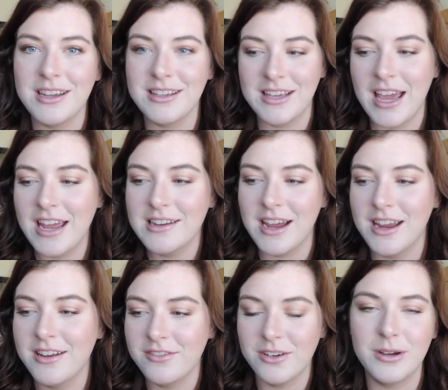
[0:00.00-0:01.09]
Again, I
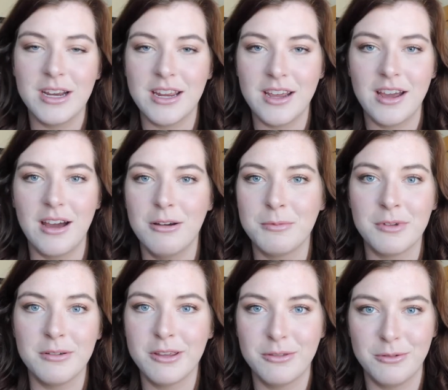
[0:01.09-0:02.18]
have no idea how I'm
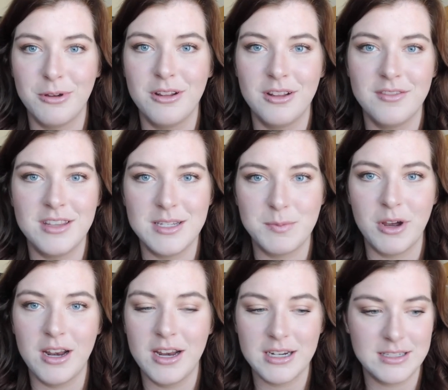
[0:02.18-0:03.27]
going through all of these
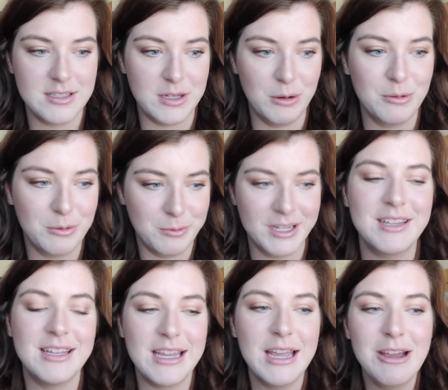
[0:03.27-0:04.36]
products so
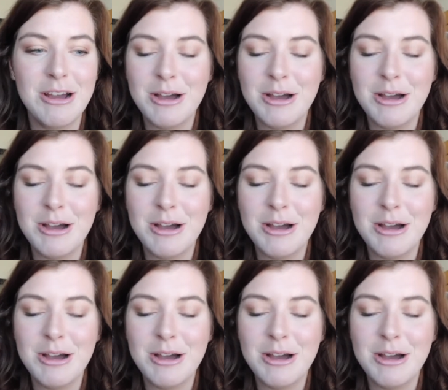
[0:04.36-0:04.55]
quickly,